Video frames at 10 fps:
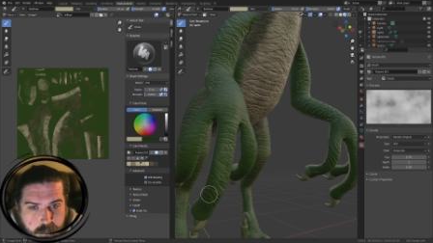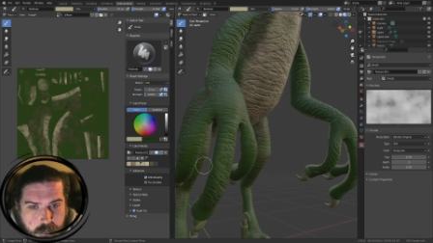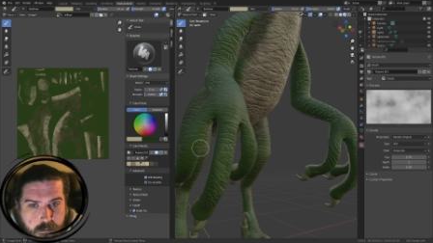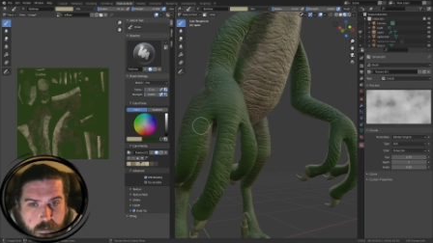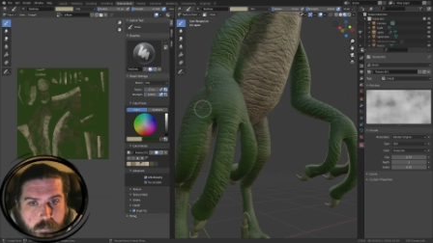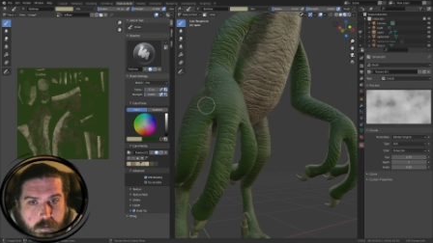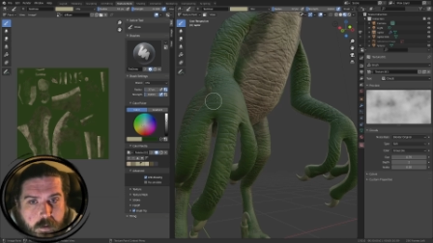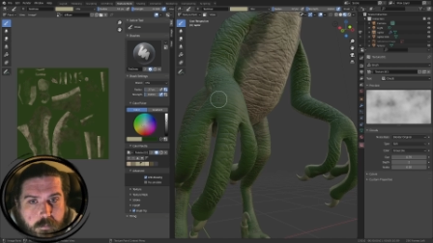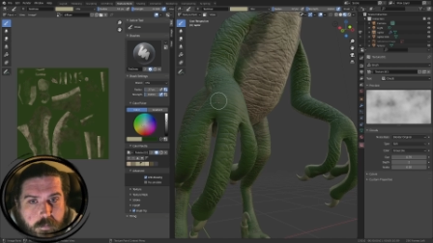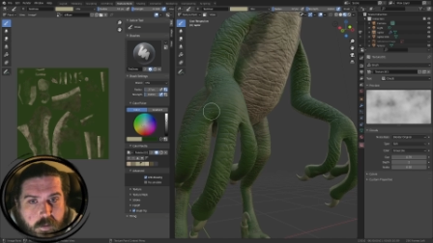There we go.
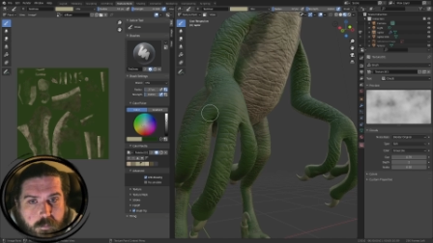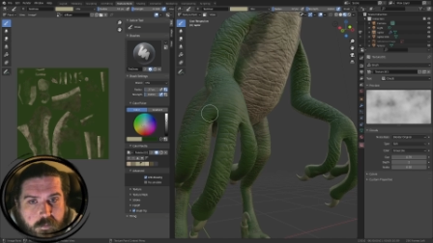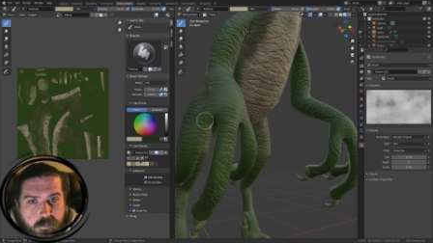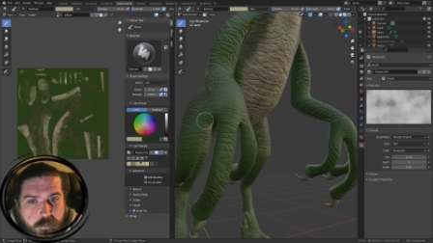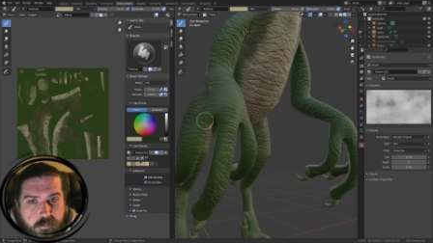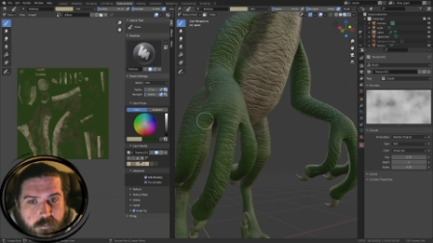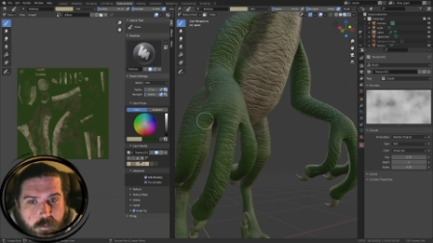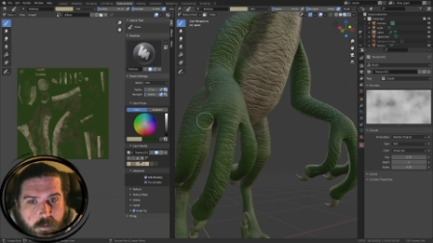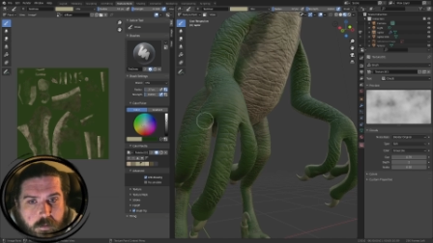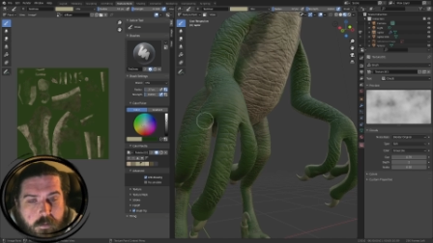Make the brush a bit
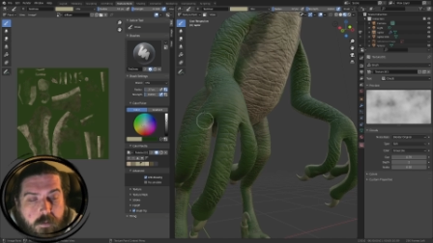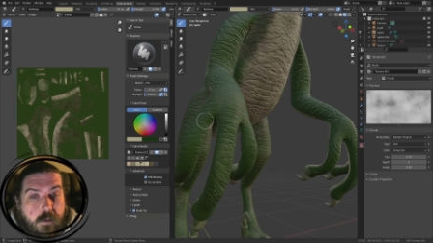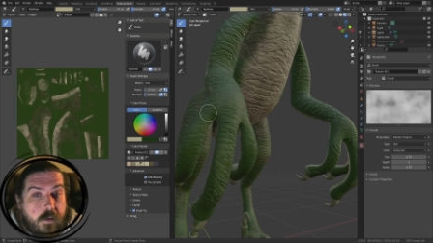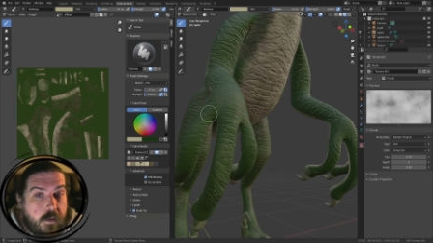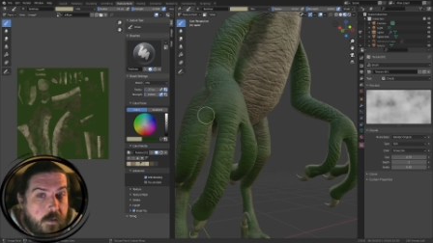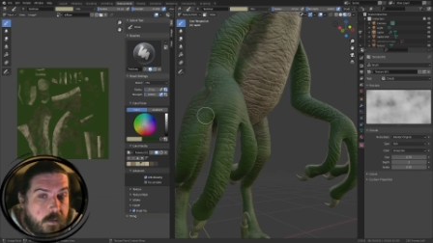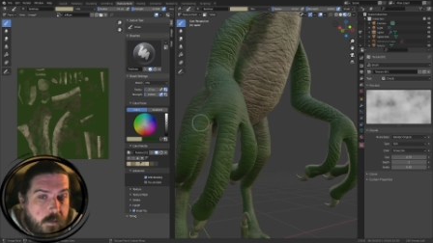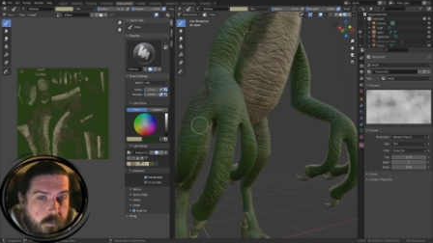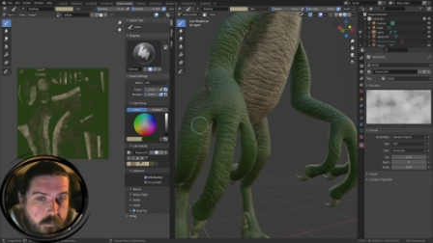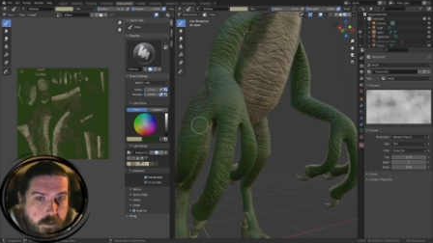smaller.
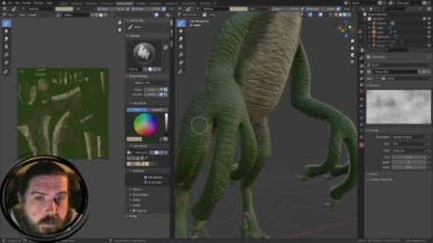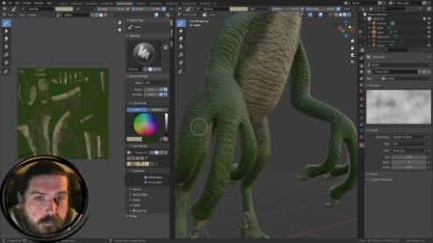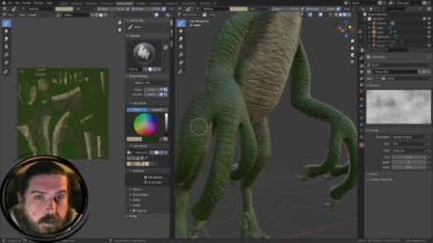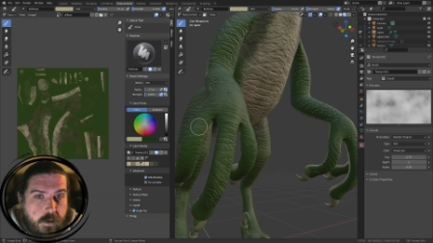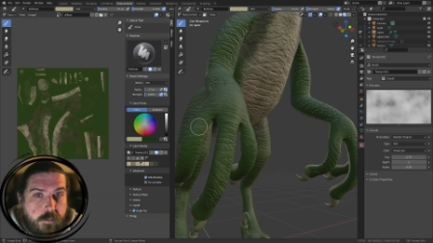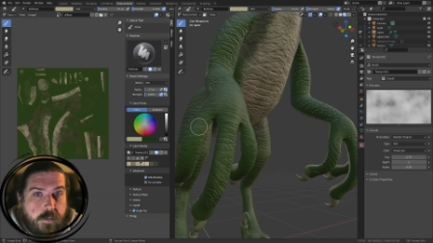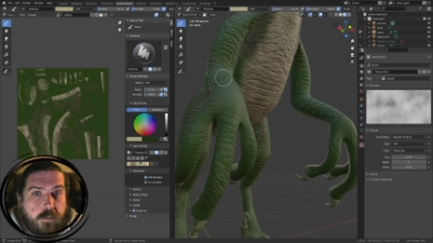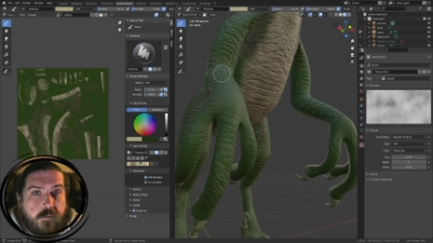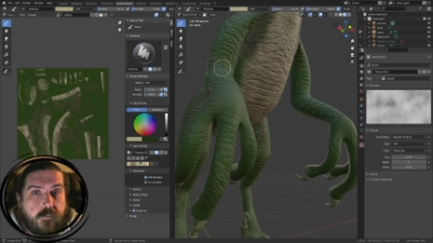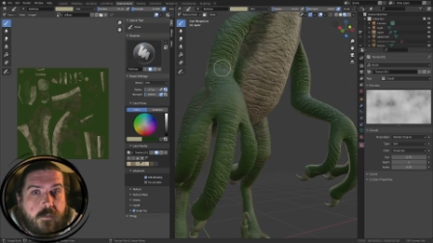You should get slightly better
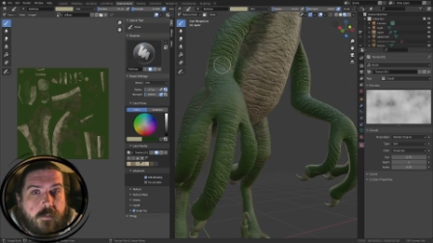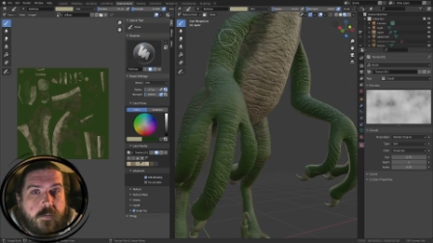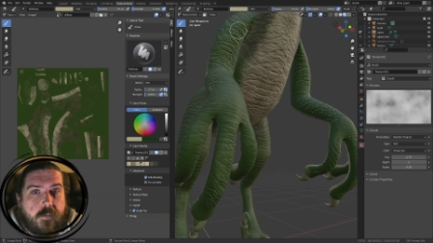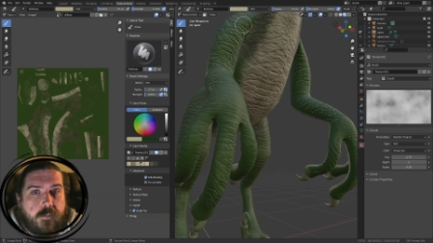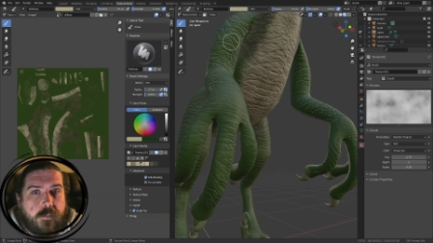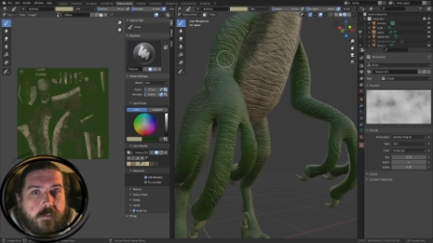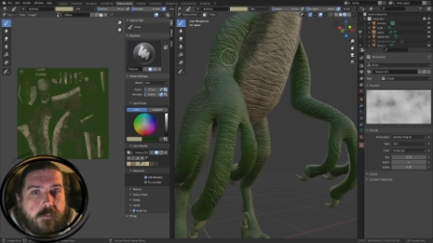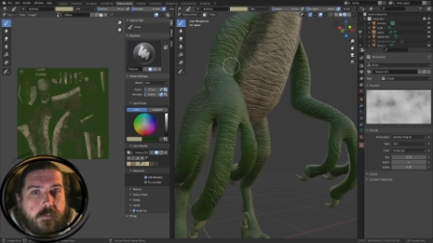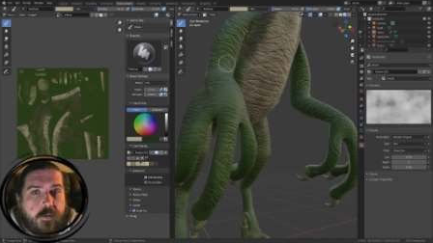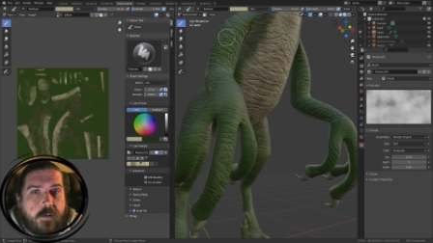performance, but
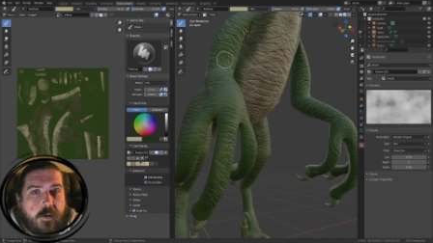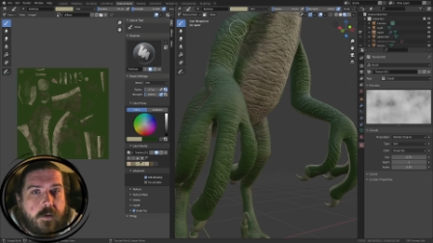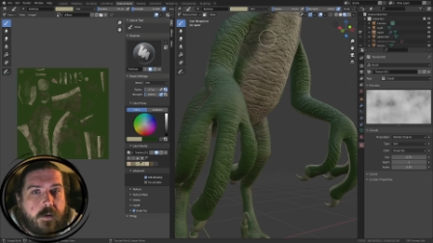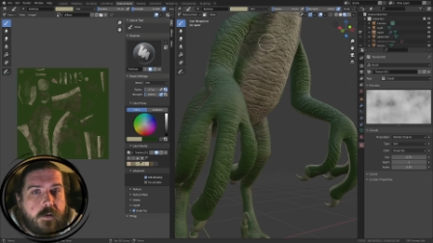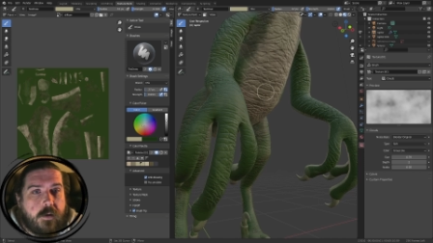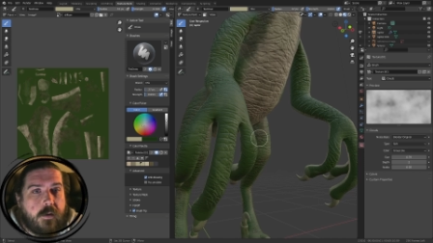obviously then you need to